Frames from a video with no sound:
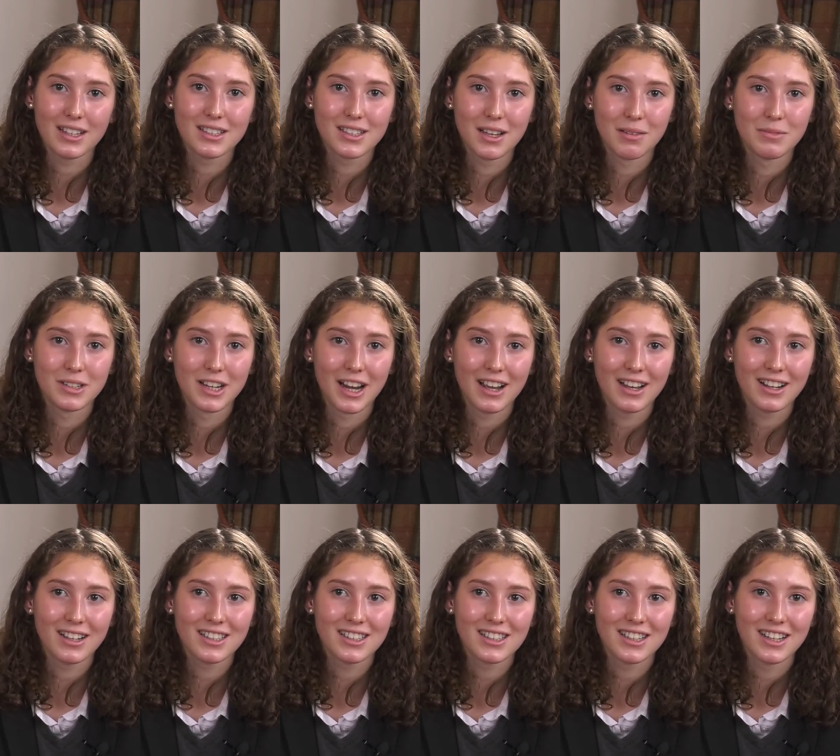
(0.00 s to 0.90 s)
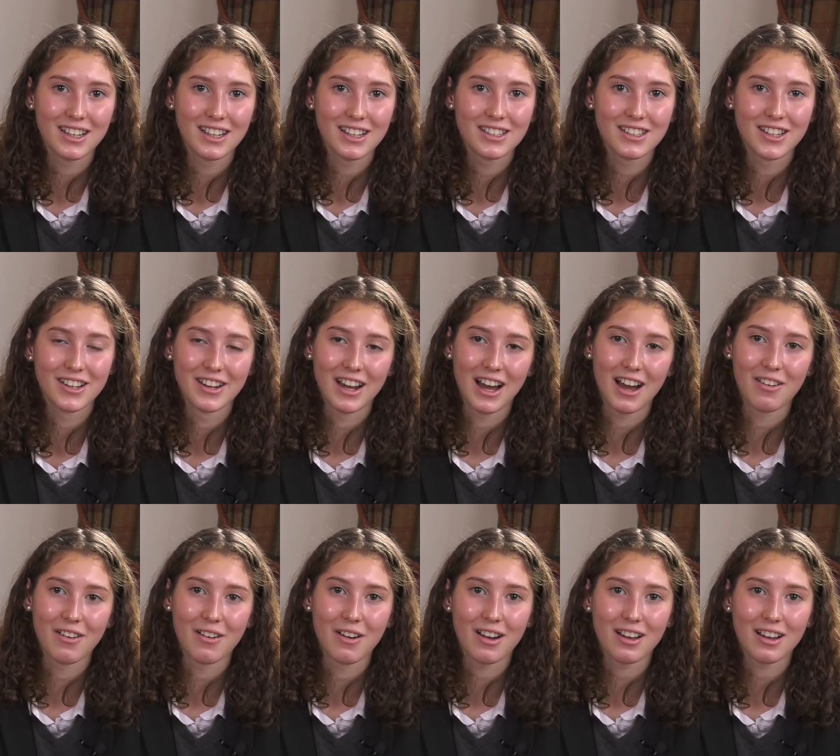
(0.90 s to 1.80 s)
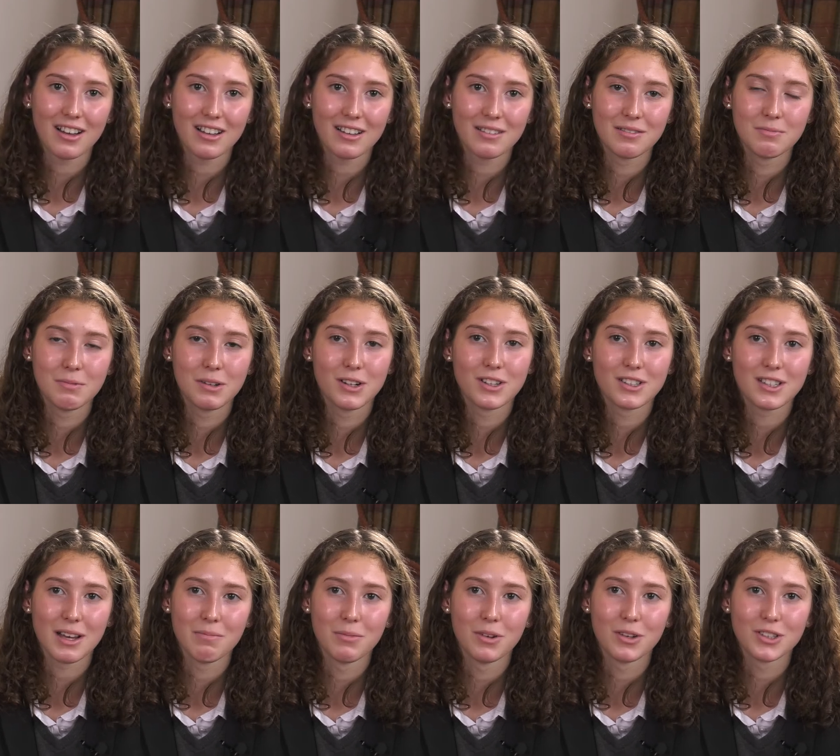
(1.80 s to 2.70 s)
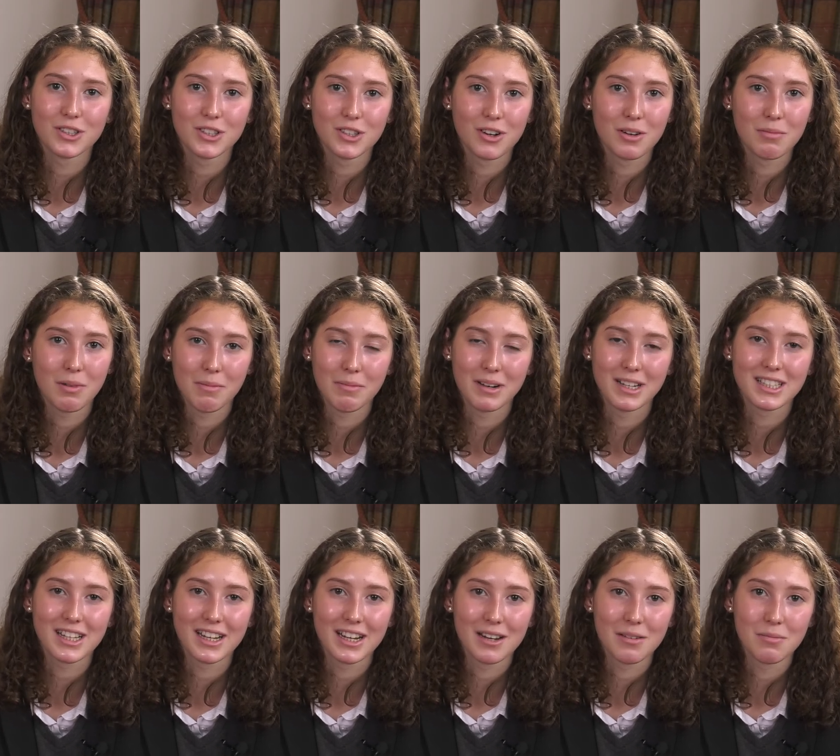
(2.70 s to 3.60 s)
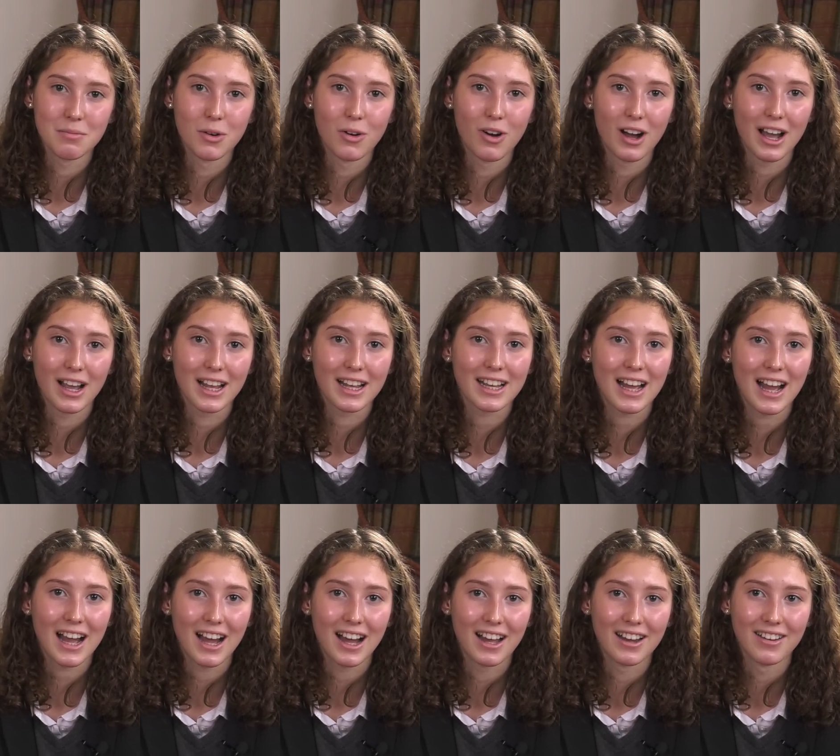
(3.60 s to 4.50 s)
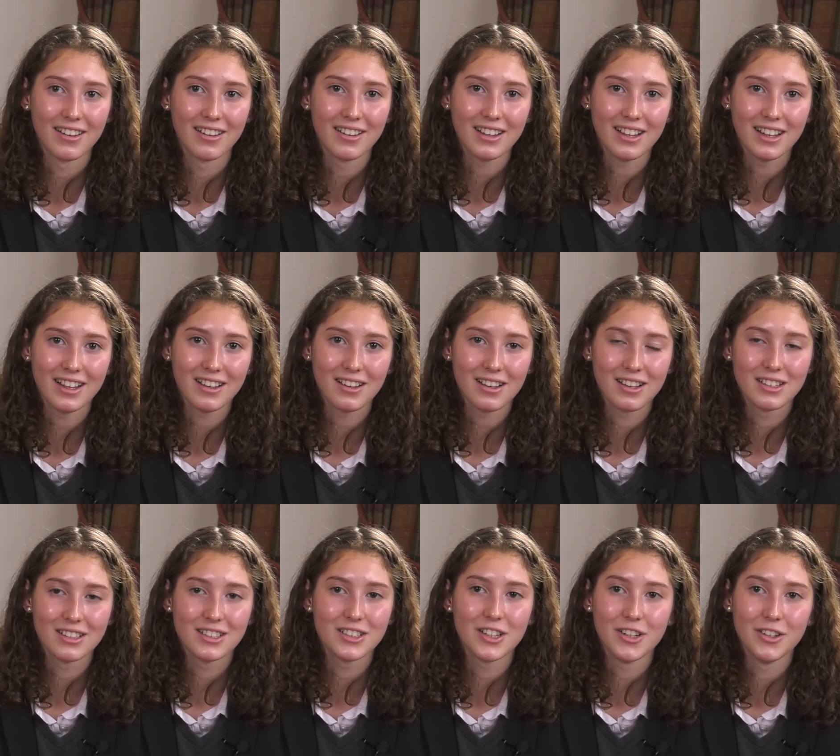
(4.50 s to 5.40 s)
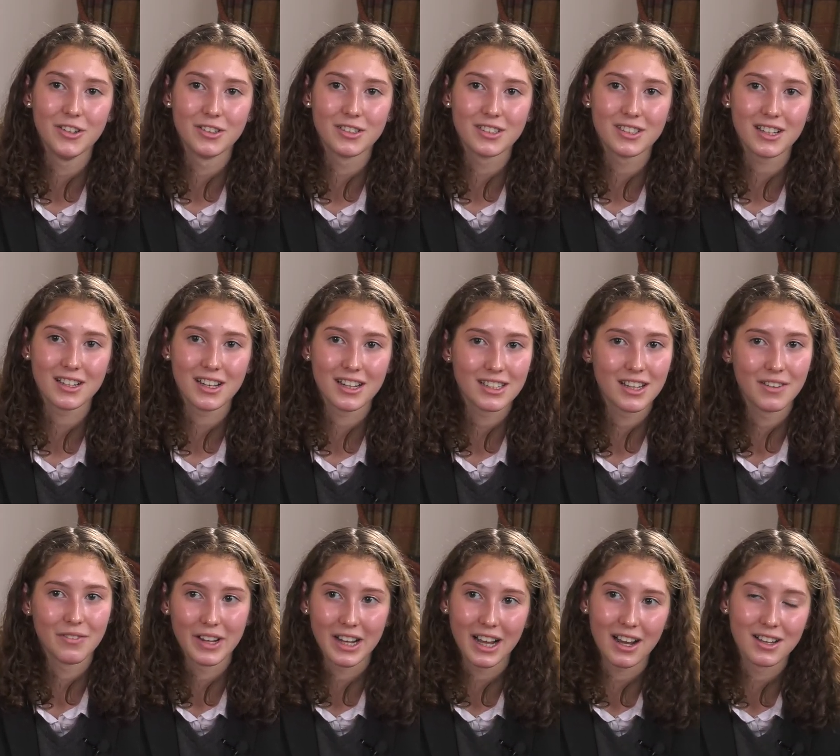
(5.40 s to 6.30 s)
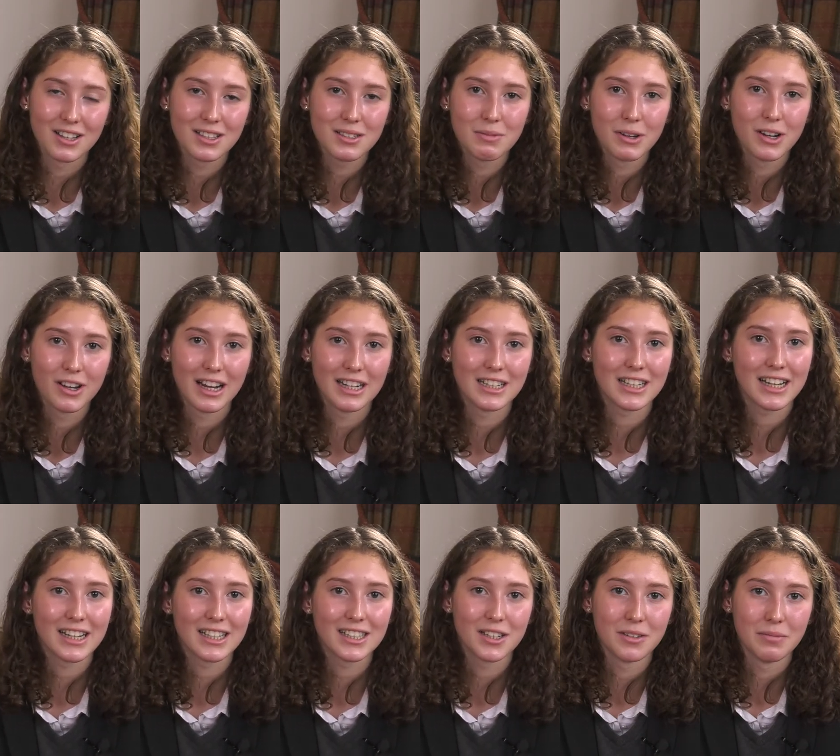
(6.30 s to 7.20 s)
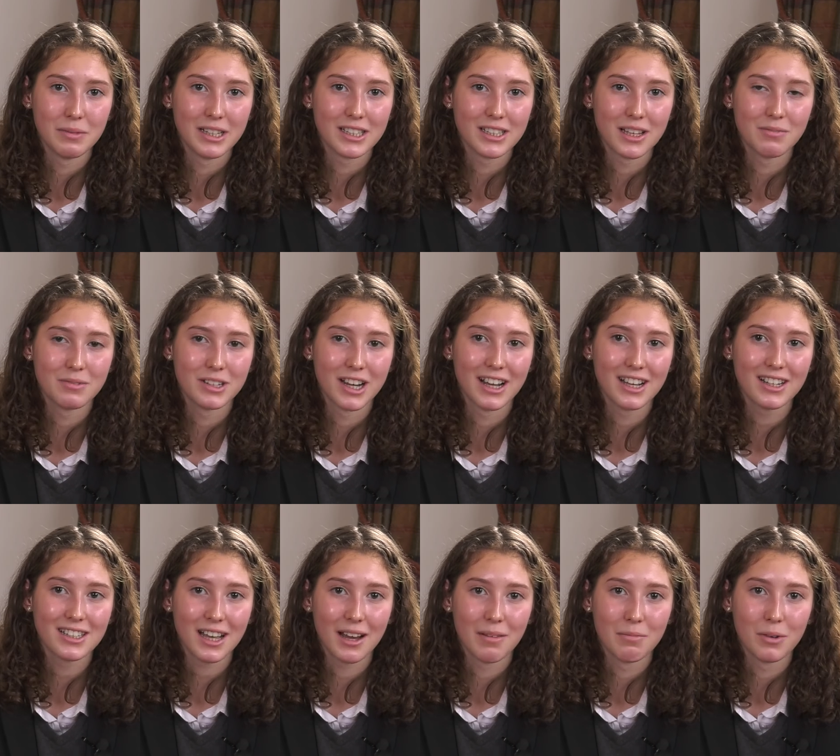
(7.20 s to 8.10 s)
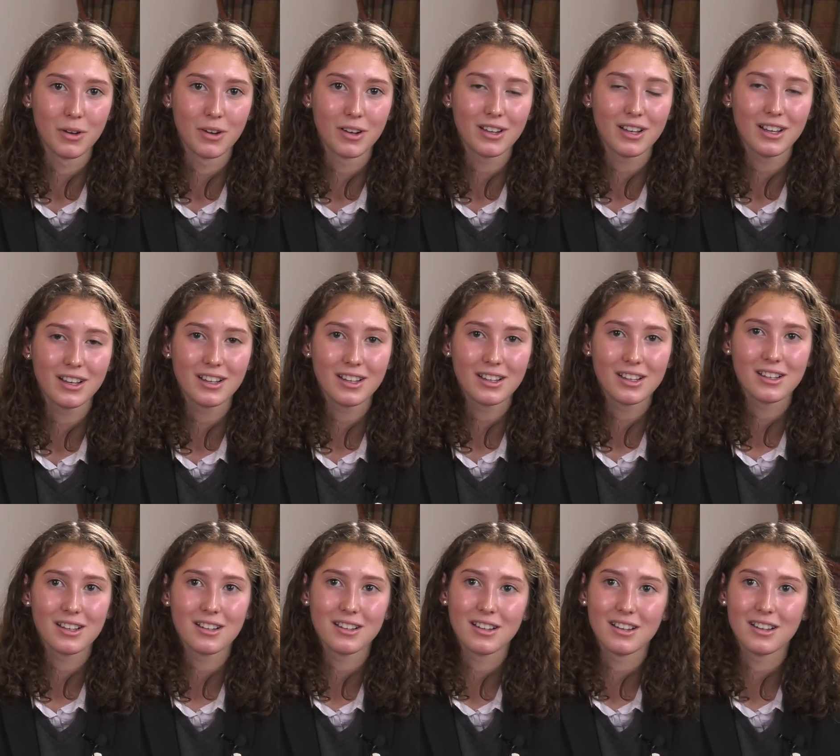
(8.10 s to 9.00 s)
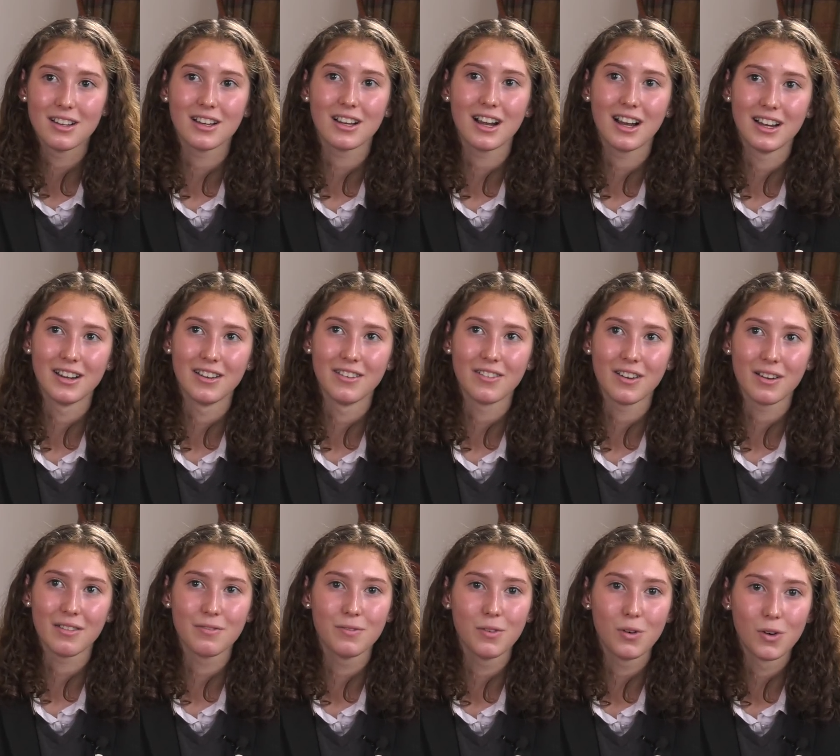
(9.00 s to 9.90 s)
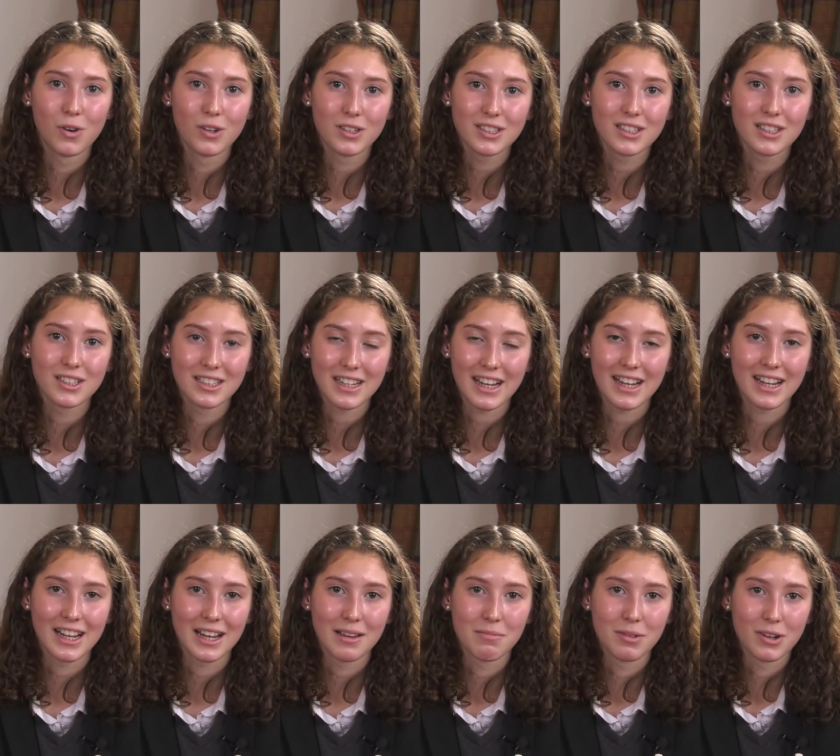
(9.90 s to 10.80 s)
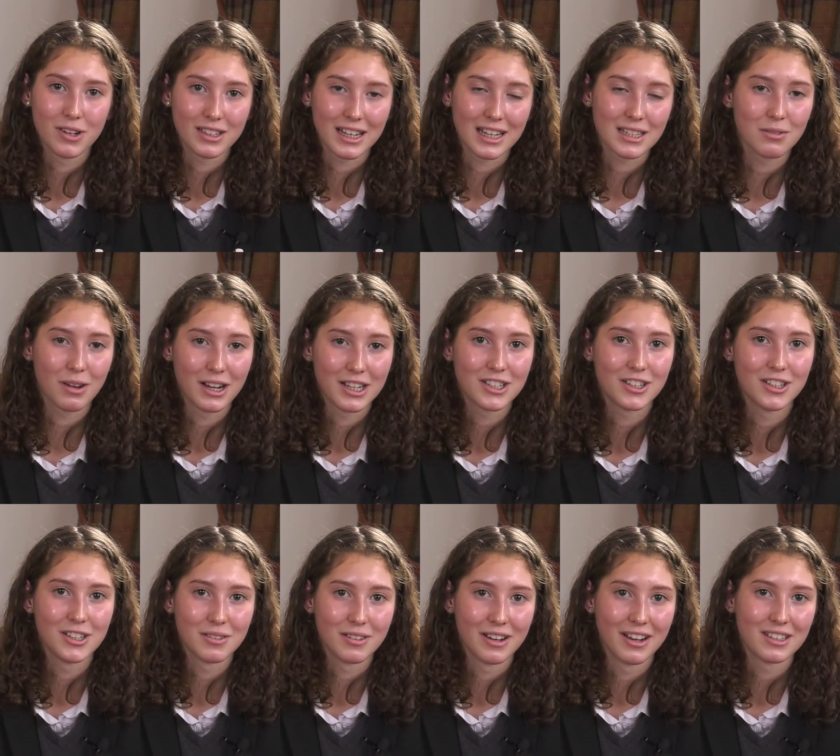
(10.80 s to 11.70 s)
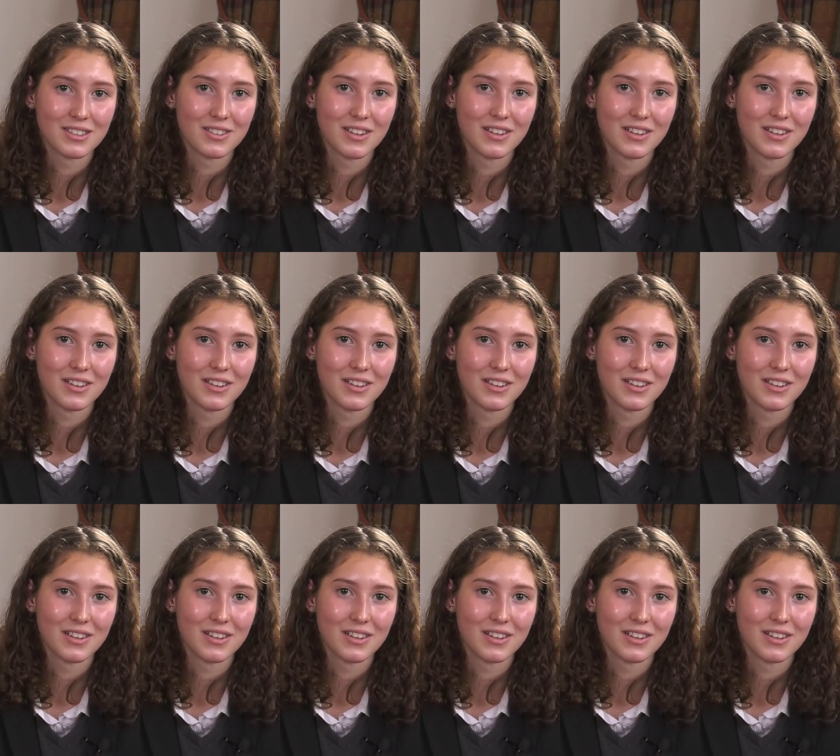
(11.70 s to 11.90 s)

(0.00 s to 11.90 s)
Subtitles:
subjects. So now, because I'm not sure about medicine anymore, I can choose something else. Because I take so many subjects, I'm not kind of forced to take it, because that's what I chose when I was